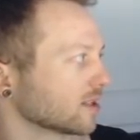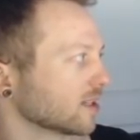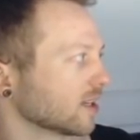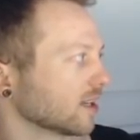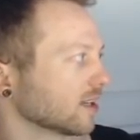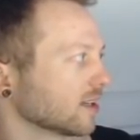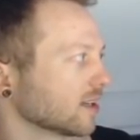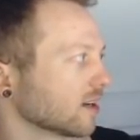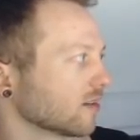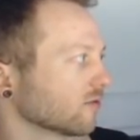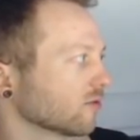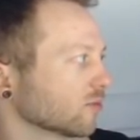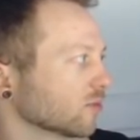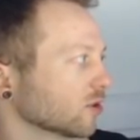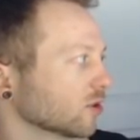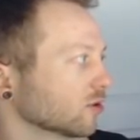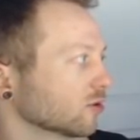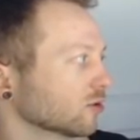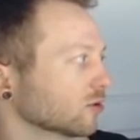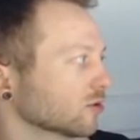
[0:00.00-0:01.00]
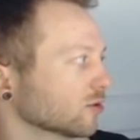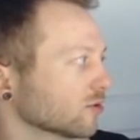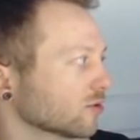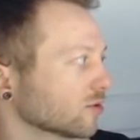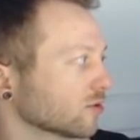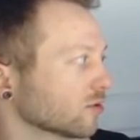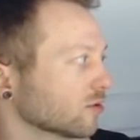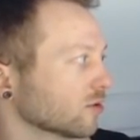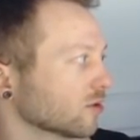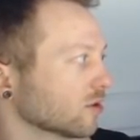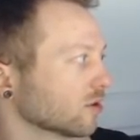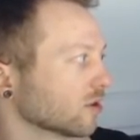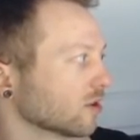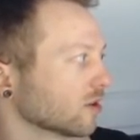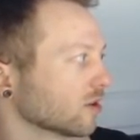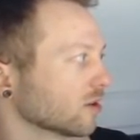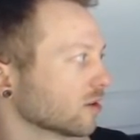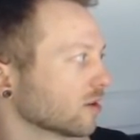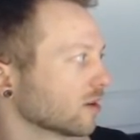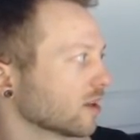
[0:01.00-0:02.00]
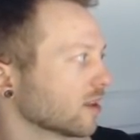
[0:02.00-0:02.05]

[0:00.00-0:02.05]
taken down from the Google Store,